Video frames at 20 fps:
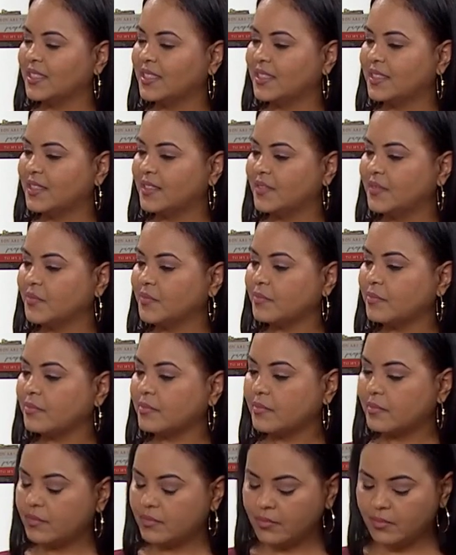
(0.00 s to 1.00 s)

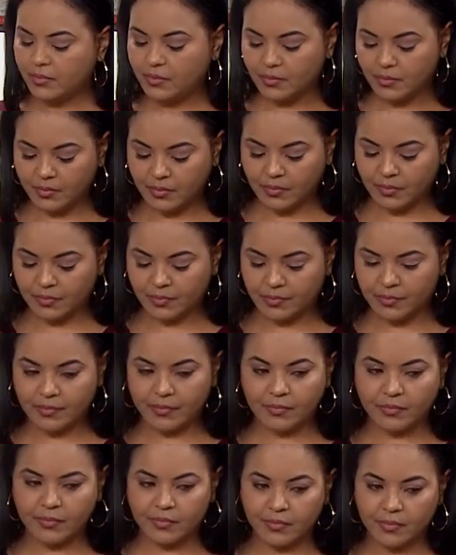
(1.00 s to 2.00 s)

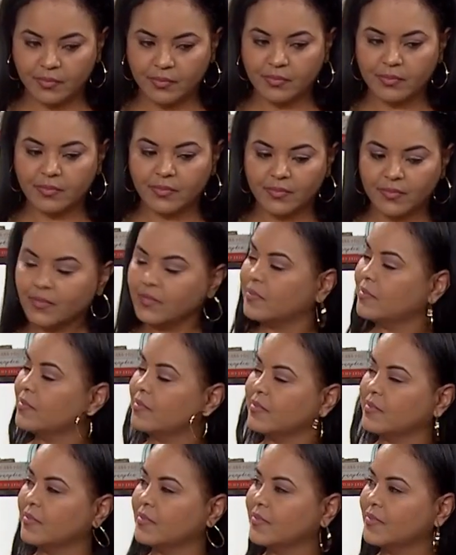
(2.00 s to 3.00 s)

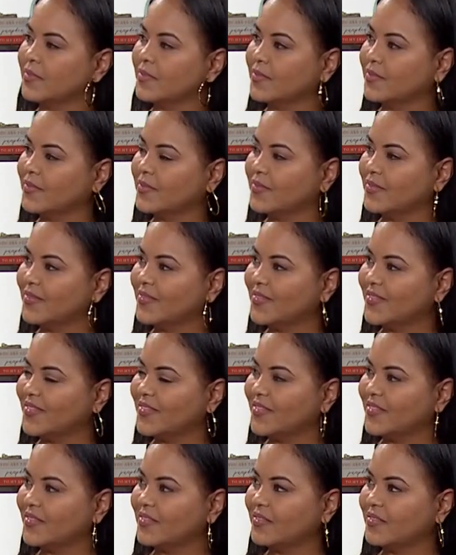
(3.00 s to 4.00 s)

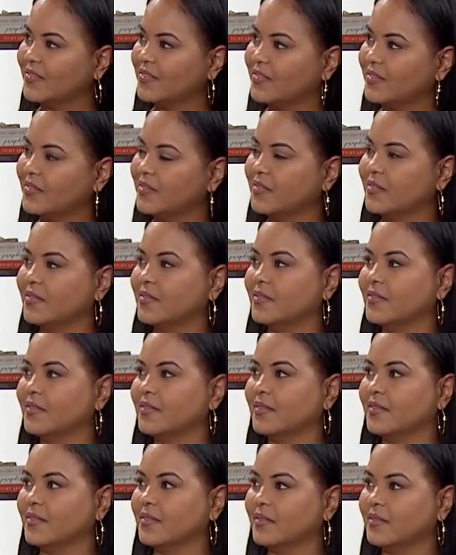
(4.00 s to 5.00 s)

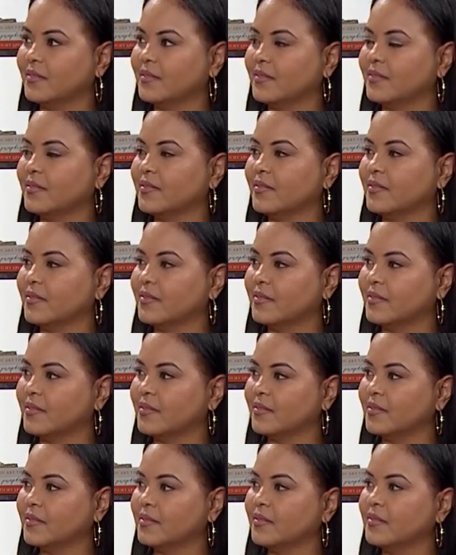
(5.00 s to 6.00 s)

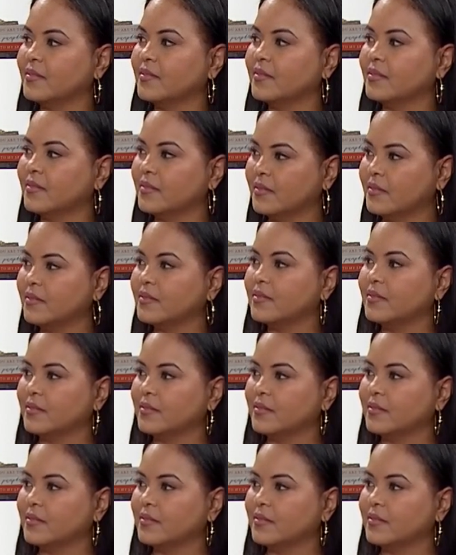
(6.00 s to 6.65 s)
(not speaking)